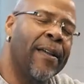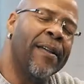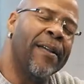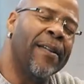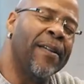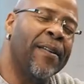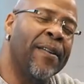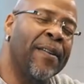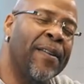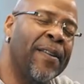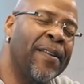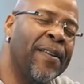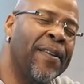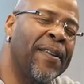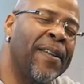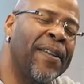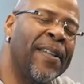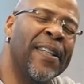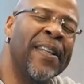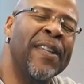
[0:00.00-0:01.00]
know, the
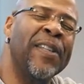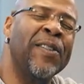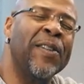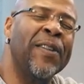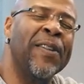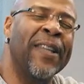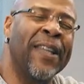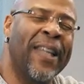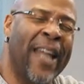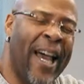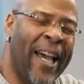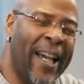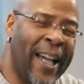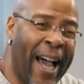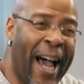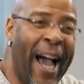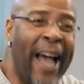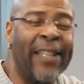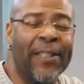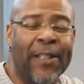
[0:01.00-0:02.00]
attention that I
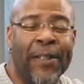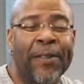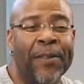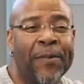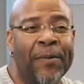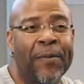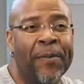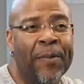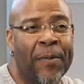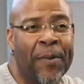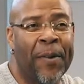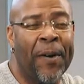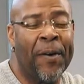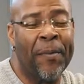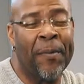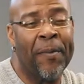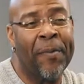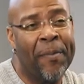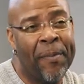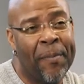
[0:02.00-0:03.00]
got
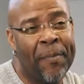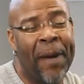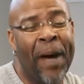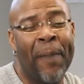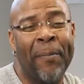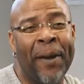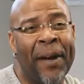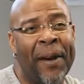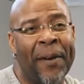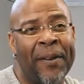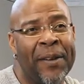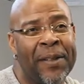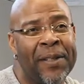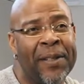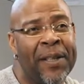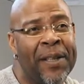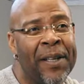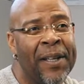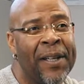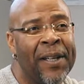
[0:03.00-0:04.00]
from my
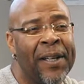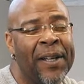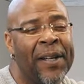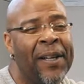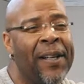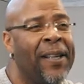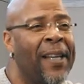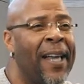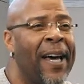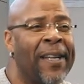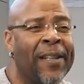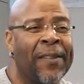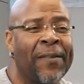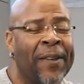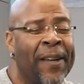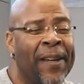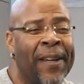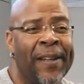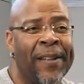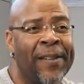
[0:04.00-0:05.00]
parents, a lot
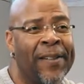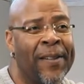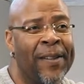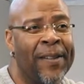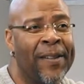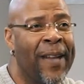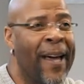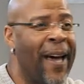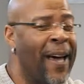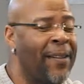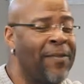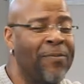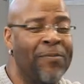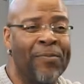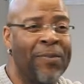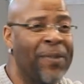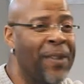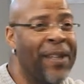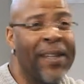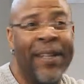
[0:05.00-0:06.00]
of kids are not
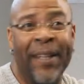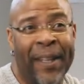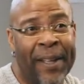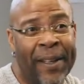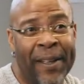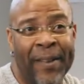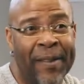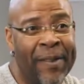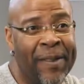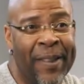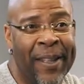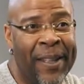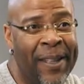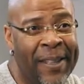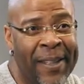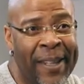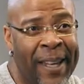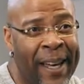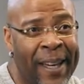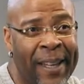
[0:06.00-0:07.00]
getting
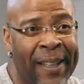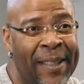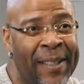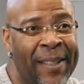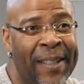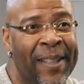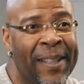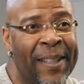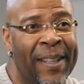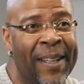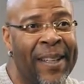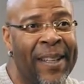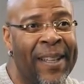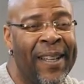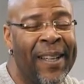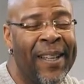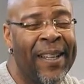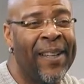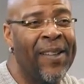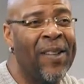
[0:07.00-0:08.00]
these days,
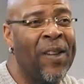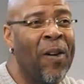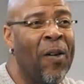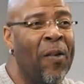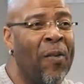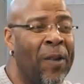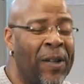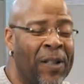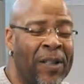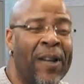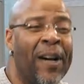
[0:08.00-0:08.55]
you know, which